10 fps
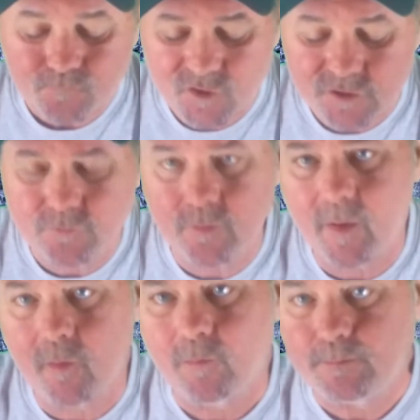just
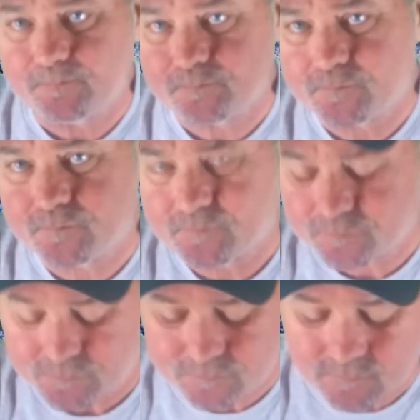remember,
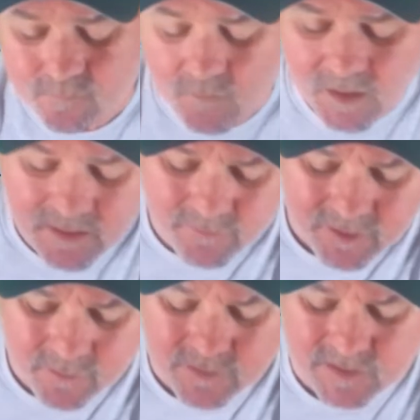even
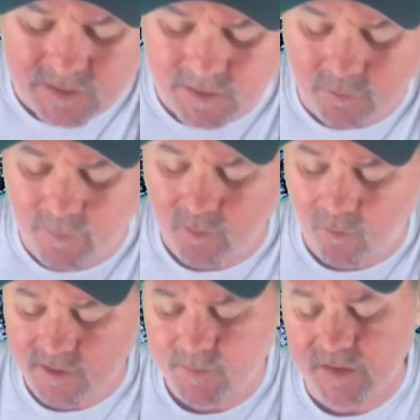though this is a little bit
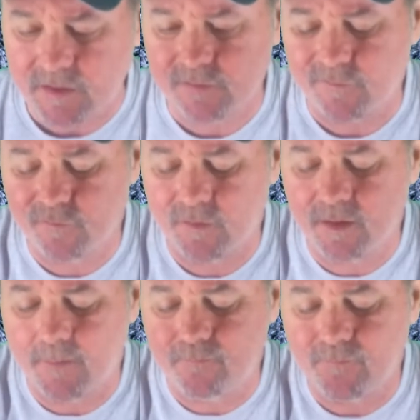more expensive
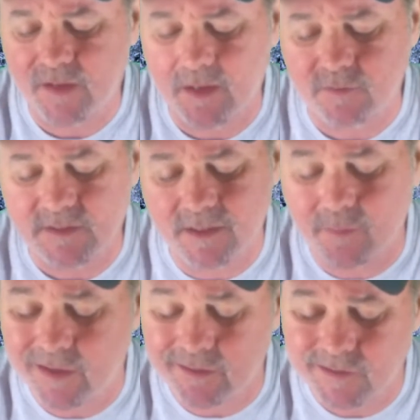than I would tend to
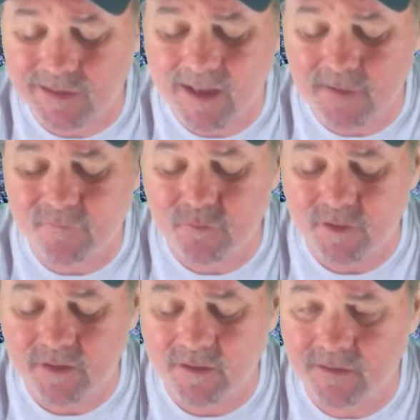buy, there's a lot of food
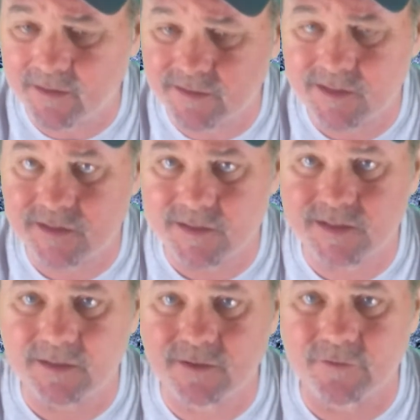in here, and it's going to
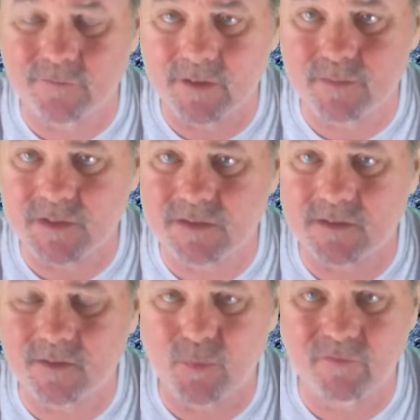stick to your ribs, and it's
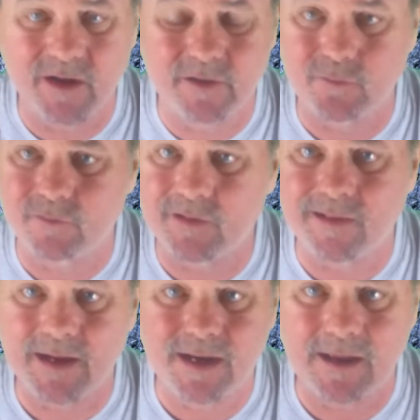going to provide you with a
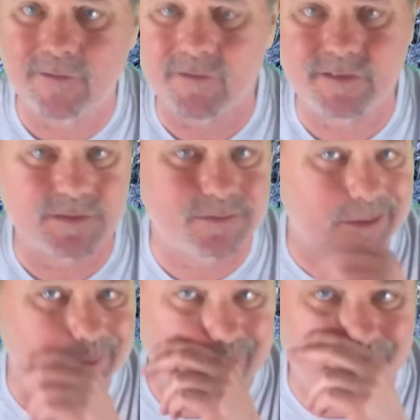lot of calories and
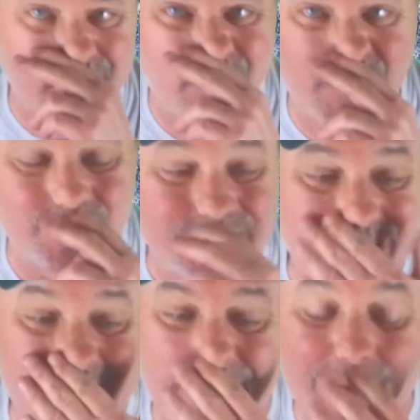quite a bit of
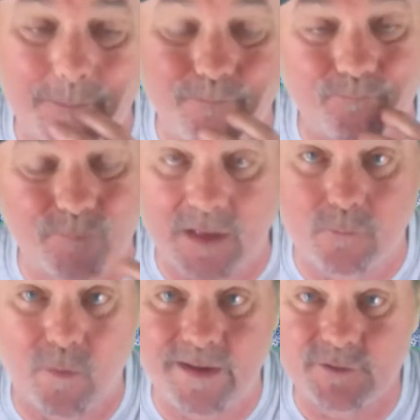protein,
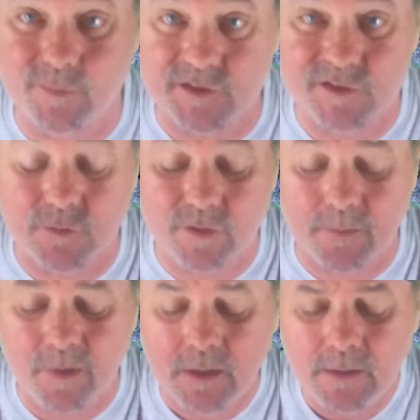and way too much sodium.